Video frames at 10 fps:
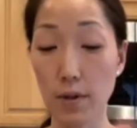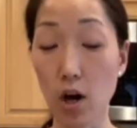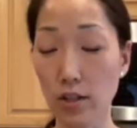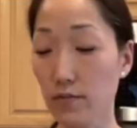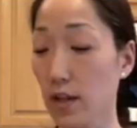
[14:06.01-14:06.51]

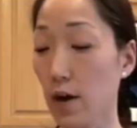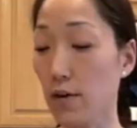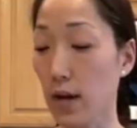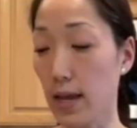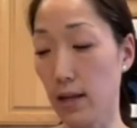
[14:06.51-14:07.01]

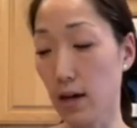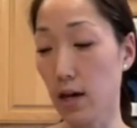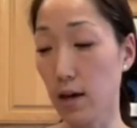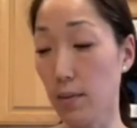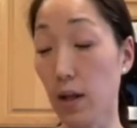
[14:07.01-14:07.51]
Cauliflower and
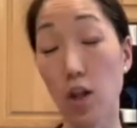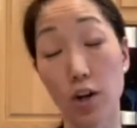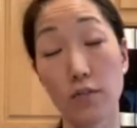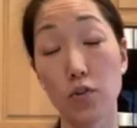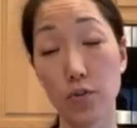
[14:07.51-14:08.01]
a
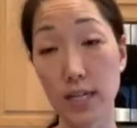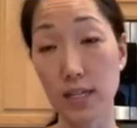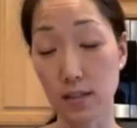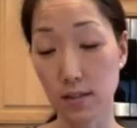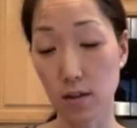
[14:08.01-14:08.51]
lot of
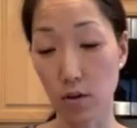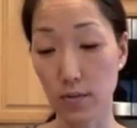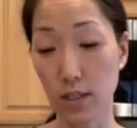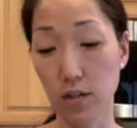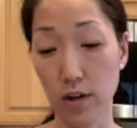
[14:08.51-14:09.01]
greens are
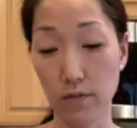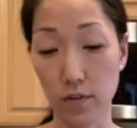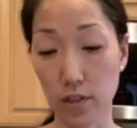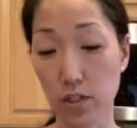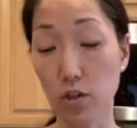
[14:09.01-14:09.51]
really great
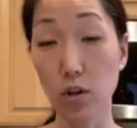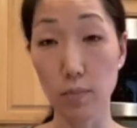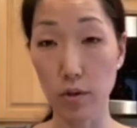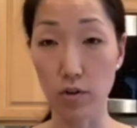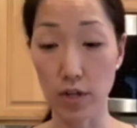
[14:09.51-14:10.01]
for this,
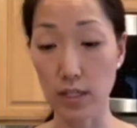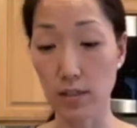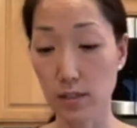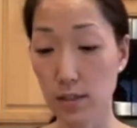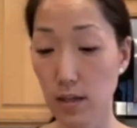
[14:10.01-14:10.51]
cookable
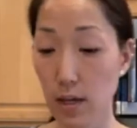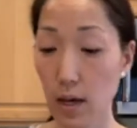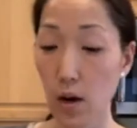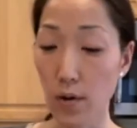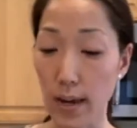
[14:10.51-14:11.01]
greens.
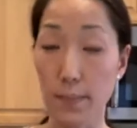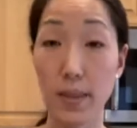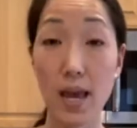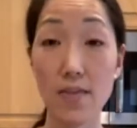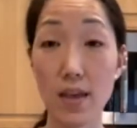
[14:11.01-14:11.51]
Okay,
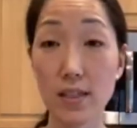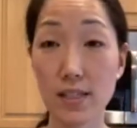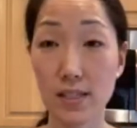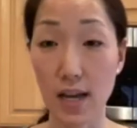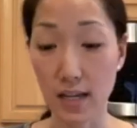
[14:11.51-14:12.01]
and then the
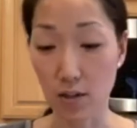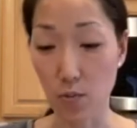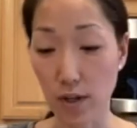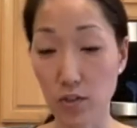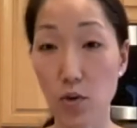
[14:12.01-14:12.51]

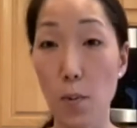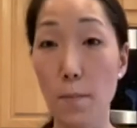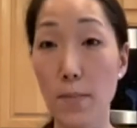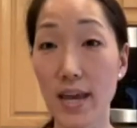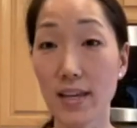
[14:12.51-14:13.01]
second one, so
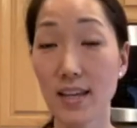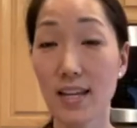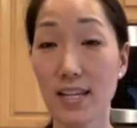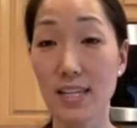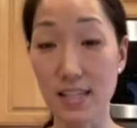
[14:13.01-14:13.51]
make
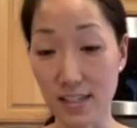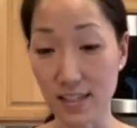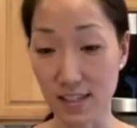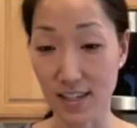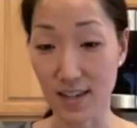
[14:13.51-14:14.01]
it
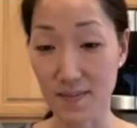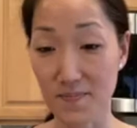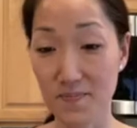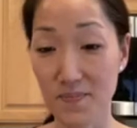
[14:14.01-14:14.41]
easy.